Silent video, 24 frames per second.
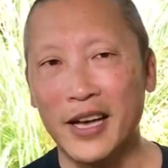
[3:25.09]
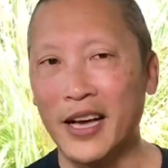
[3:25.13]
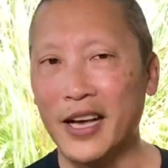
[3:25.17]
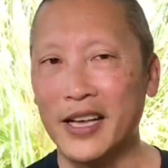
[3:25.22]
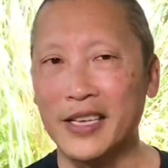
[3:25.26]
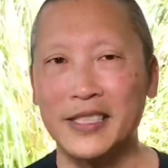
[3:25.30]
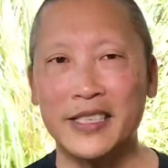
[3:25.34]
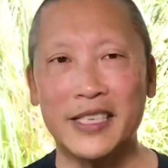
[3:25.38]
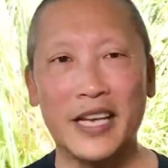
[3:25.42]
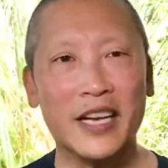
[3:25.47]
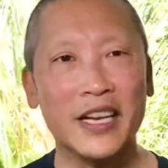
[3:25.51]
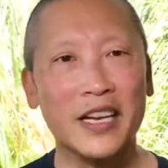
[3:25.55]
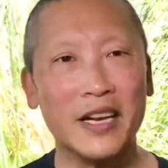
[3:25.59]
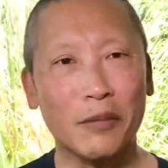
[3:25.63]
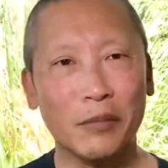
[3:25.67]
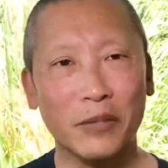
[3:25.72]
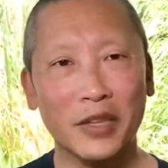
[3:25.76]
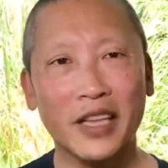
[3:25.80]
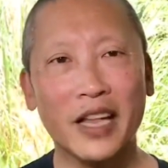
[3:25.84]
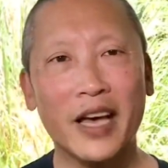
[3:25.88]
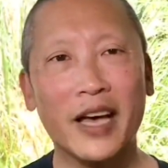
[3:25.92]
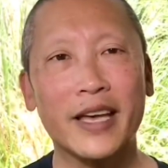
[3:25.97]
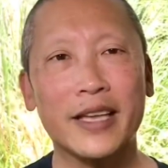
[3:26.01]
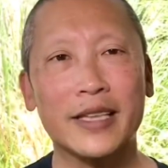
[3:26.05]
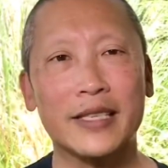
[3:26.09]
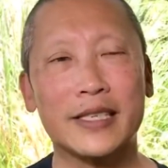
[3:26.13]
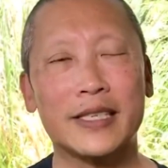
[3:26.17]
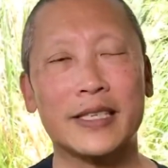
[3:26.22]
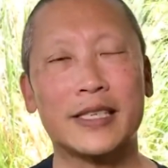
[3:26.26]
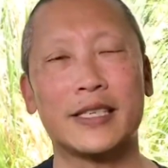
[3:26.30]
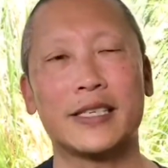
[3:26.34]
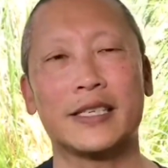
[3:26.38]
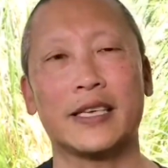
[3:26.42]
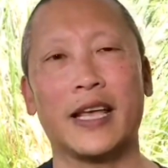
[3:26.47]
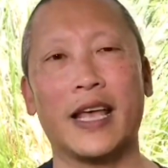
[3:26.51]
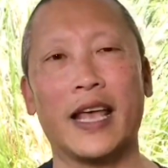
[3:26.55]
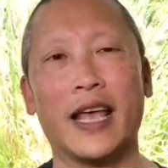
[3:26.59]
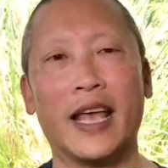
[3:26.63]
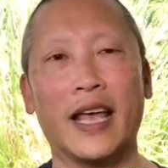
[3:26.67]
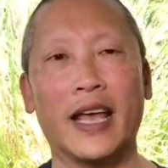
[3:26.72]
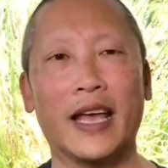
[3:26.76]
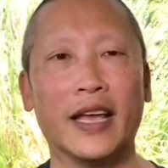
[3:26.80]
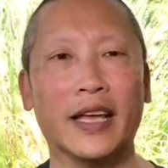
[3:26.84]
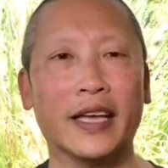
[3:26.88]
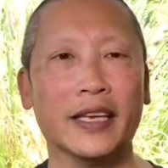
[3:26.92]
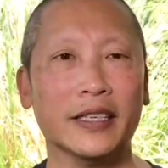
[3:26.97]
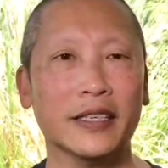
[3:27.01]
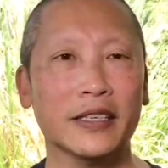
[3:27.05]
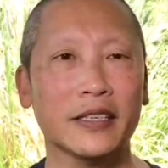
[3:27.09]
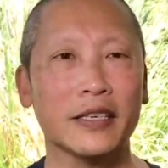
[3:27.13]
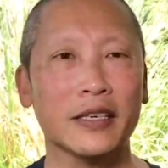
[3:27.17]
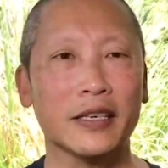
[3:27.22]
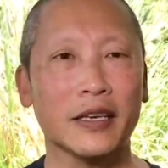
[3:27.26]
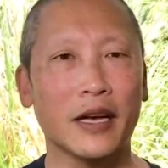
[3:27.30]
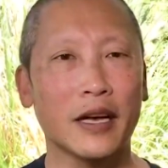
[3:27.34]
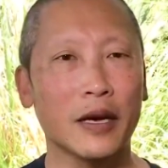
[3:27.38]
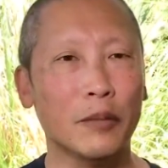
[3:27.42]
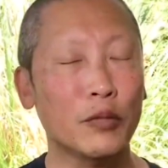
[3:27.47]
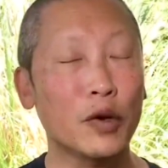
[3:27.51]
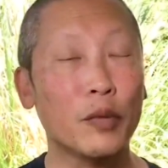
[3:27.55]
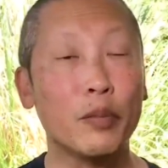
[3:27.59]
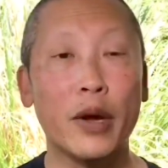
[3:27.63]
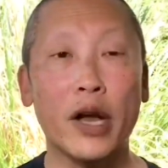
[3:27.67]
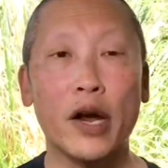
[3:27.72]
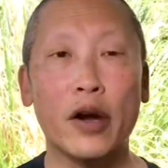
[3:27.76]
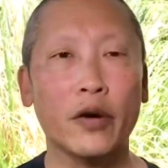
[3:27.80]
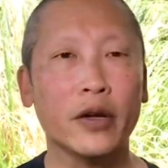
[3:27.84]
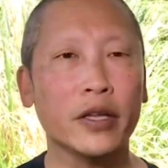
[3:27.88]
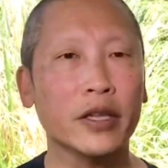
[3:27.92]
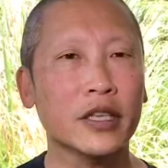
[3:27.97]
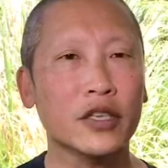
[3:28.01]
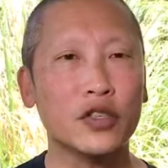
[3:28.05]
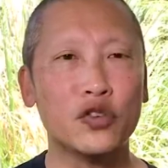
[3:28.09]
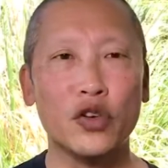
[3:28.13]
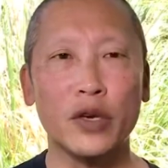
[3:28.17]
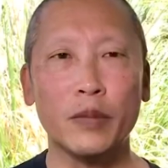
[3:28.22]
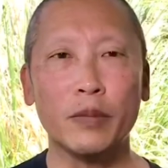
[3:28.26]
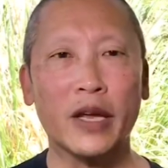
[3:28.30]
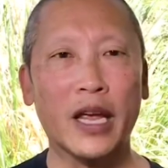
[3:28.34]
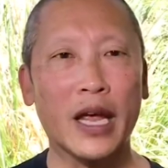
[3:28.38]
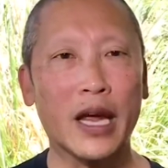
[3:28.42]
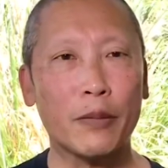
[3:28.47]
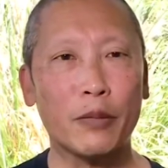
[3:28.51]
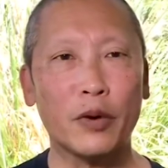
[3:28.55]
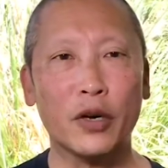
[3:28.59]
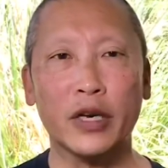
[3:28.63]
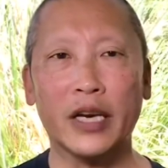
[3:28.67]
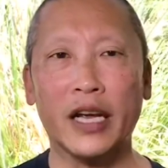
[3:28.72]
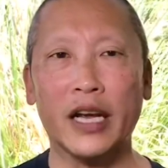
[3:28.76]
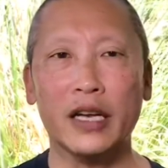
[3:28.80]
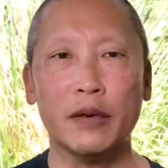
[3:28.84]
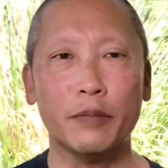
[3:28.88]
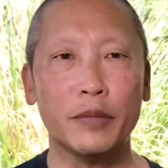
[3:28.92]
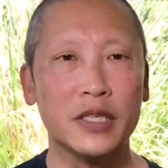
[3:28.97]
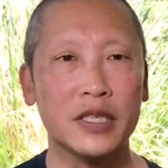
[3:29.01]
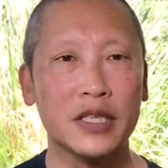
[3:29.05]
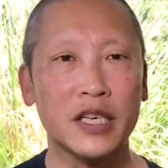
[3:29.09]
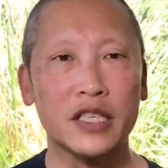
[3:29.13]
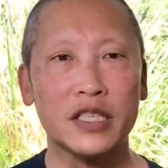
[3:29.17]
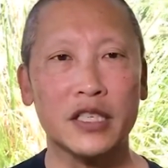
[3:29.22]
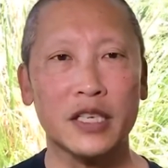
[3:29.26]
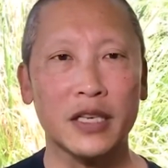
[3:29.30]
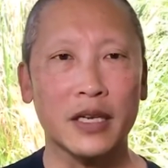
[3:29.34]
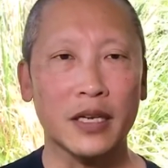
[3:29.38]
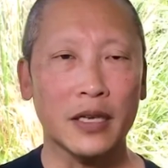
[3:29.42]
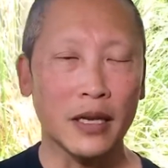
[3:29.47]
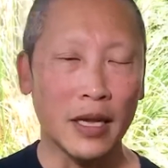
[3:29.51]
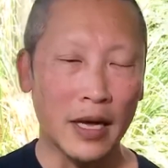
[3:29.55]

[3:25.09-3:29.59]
setting up lights and preparing the Dreamcamper, getting in position,